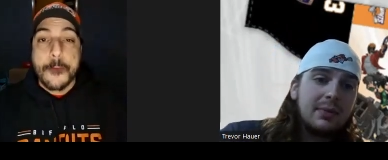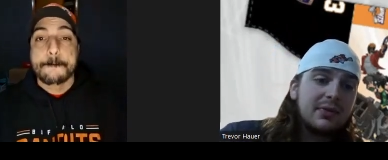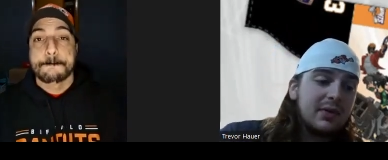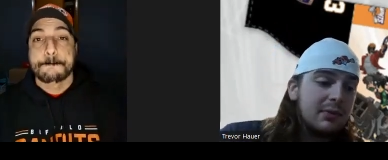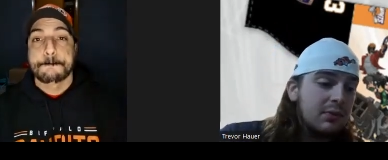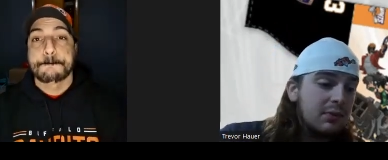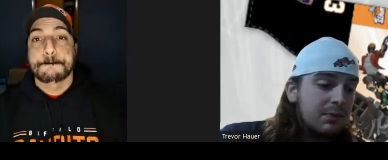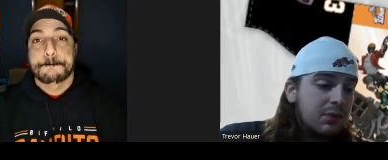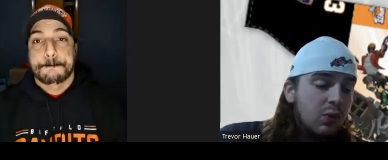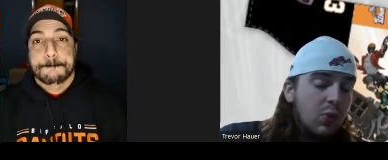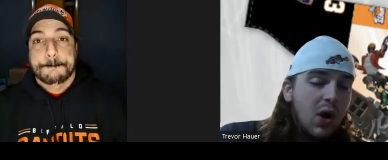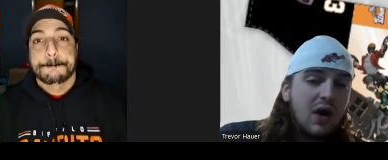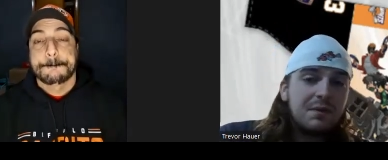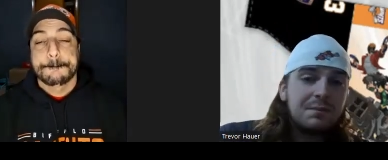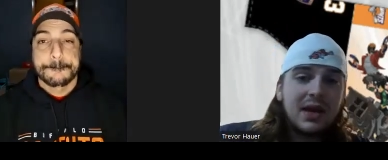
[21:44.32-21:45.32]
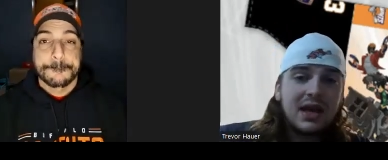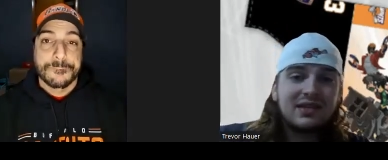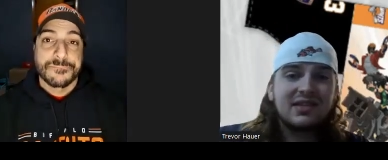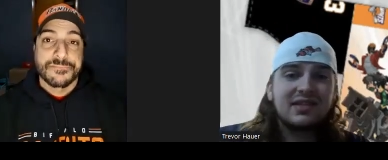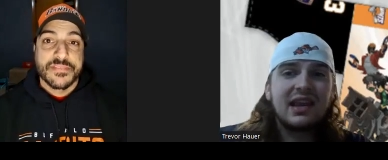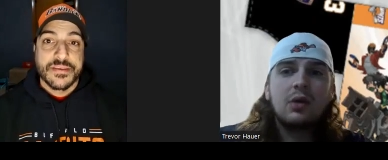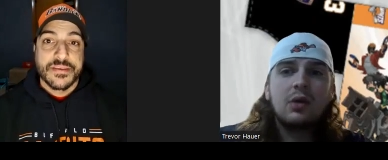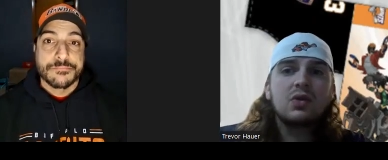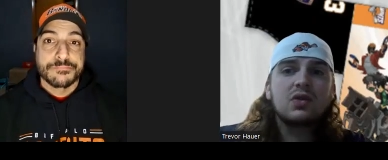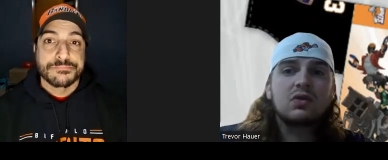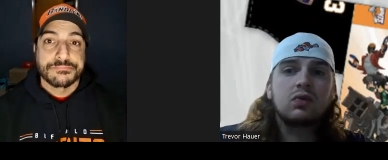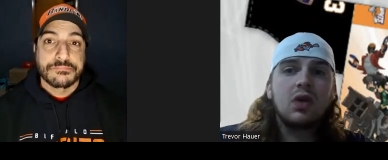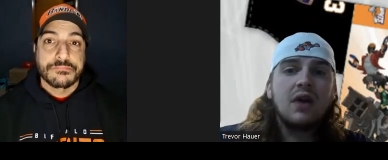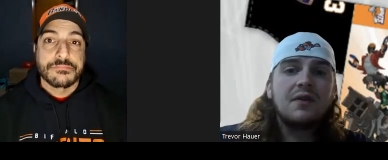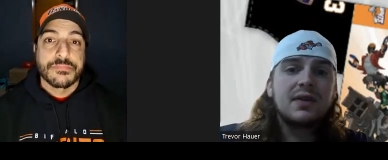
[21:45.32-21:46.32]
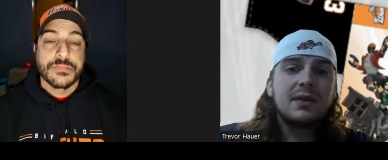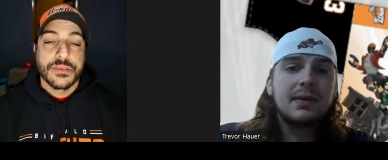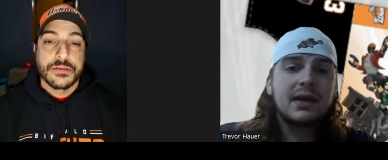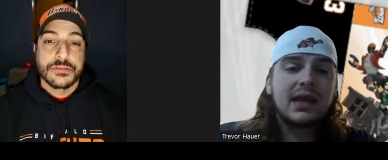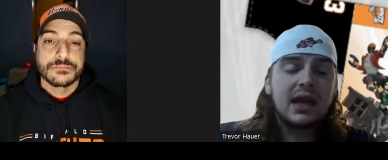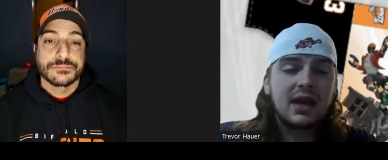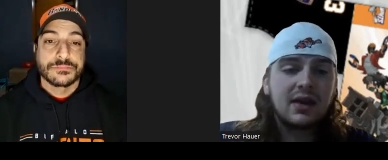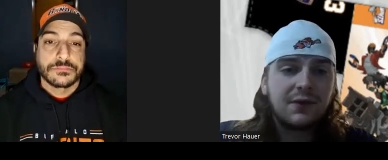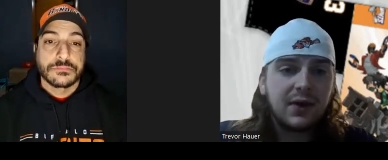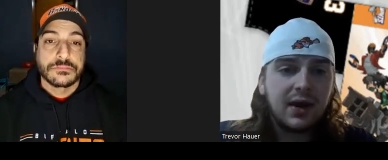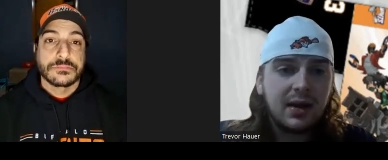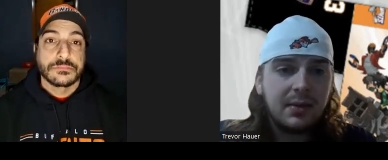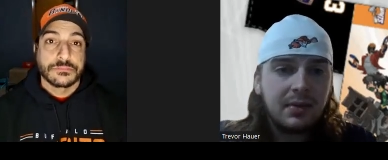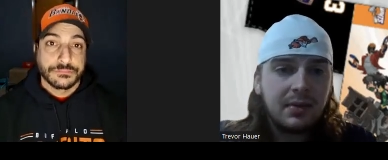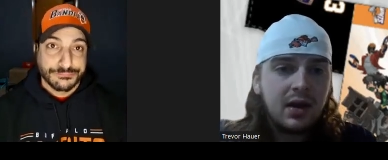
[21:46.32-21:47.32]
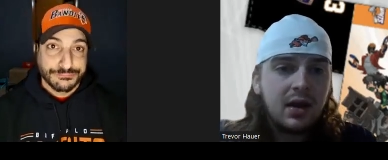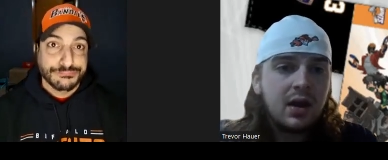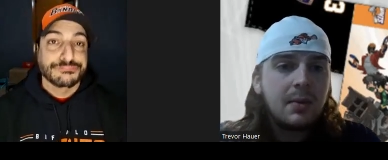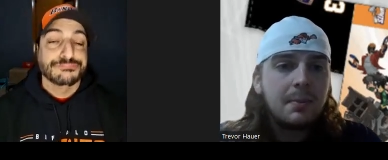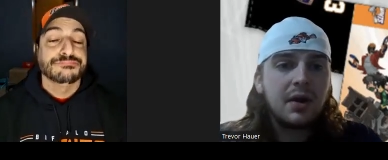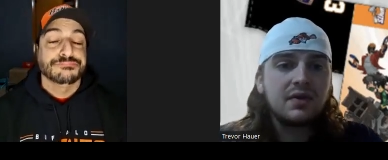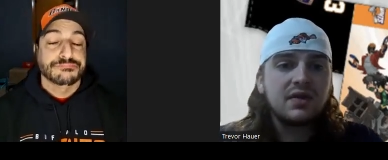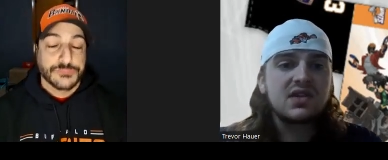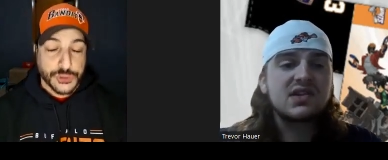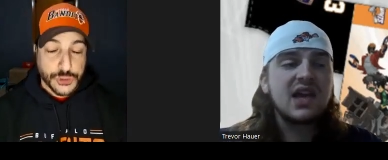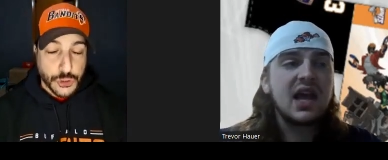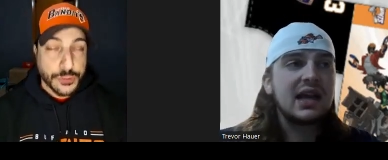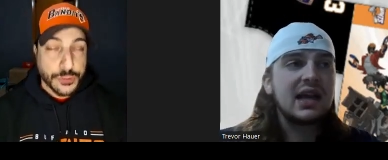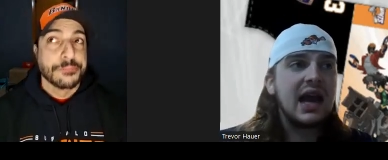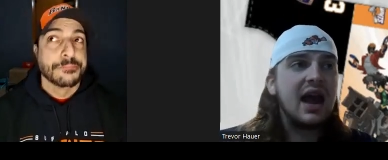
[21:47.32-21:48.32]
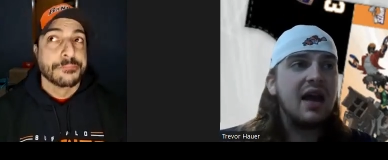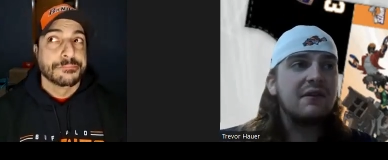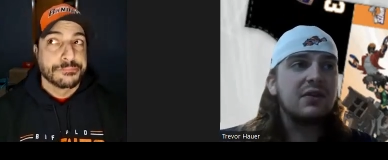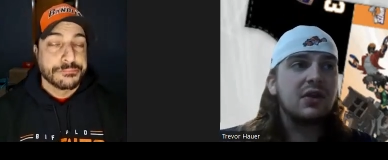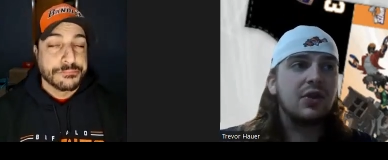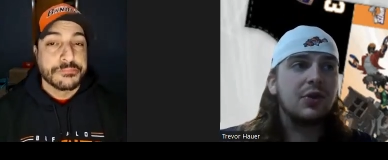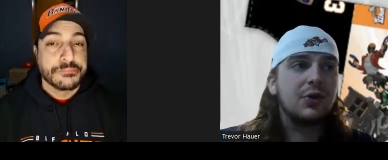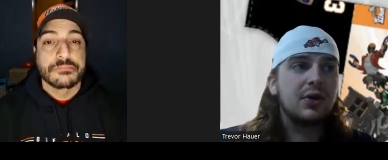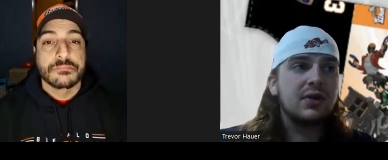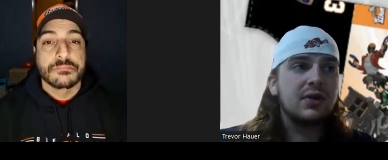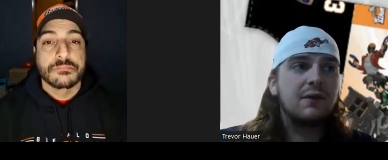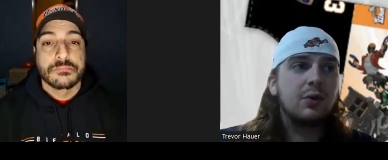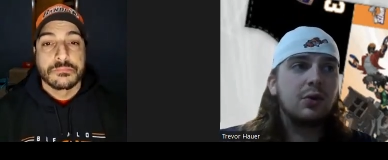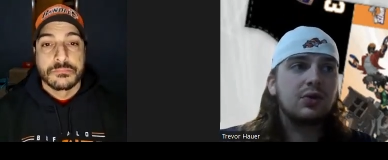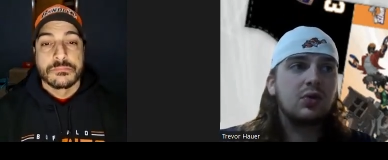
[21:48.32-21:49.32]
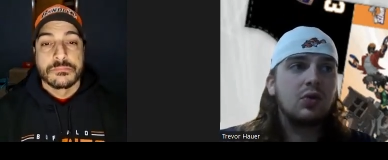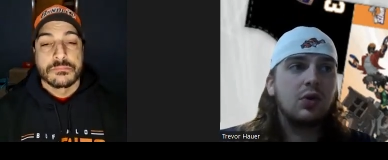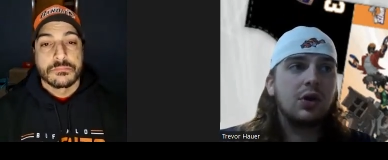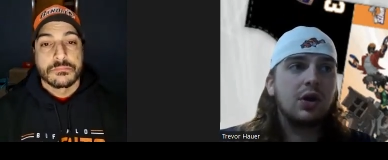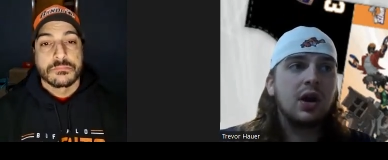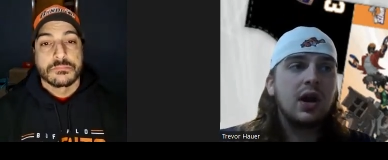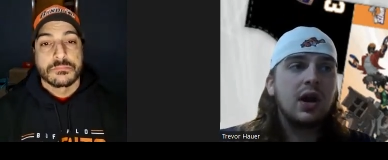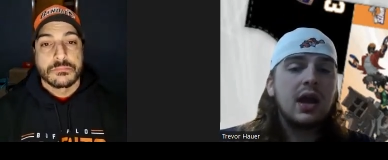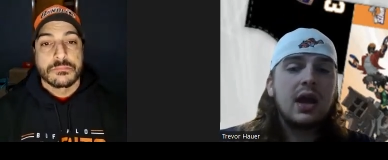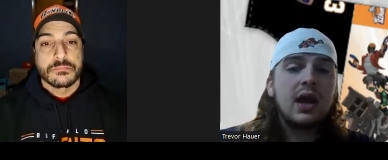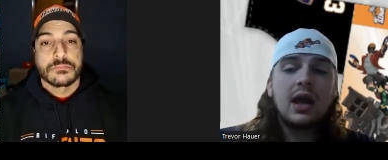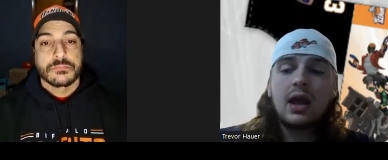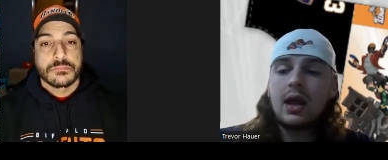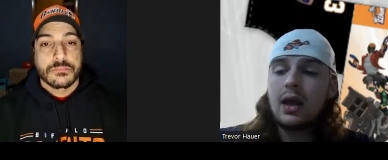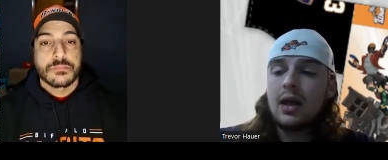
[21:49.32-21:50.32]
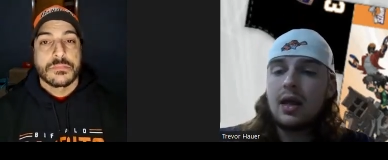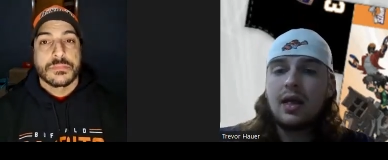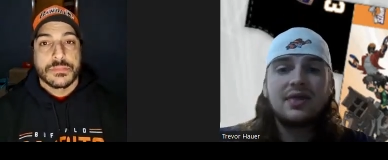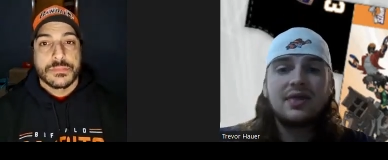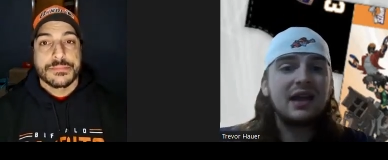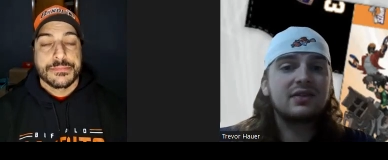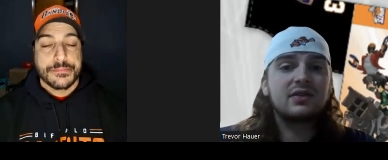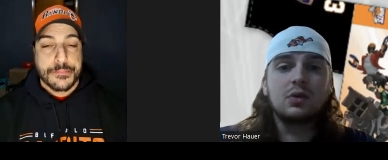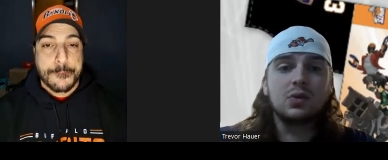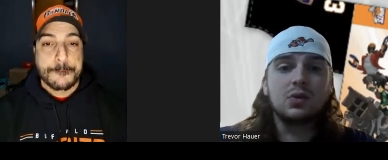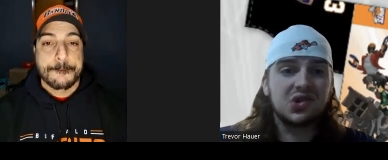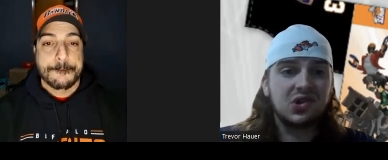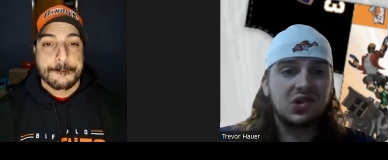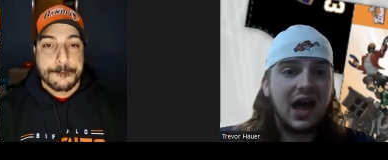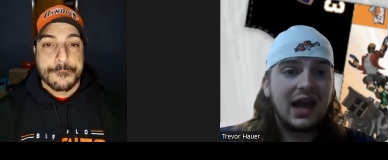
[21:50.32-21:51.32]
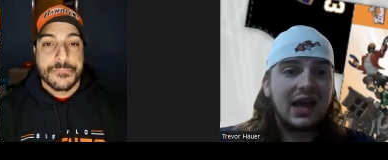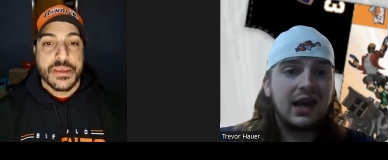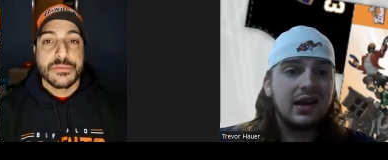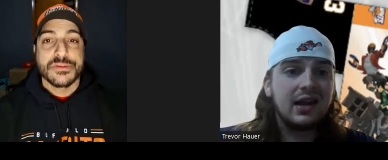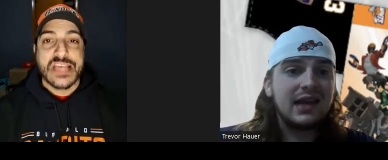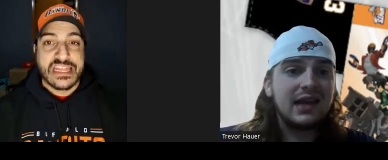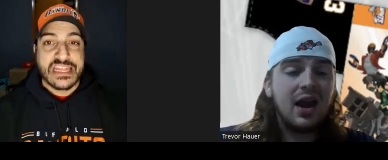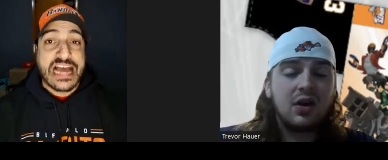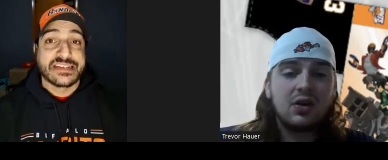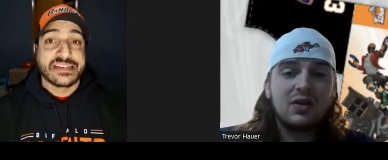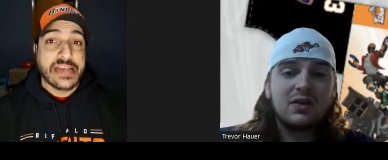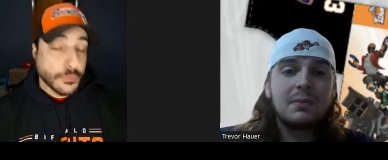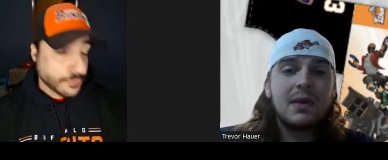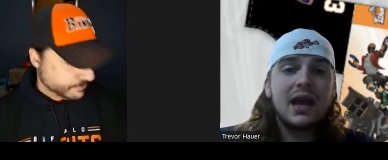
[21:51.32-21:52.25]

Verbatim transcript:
Speaker 1: up some rough pieces. It was rough in the beginning for him, but in the second sure. half, in the third and the fourth quarter, that dude was locking. He was on lockdown. He was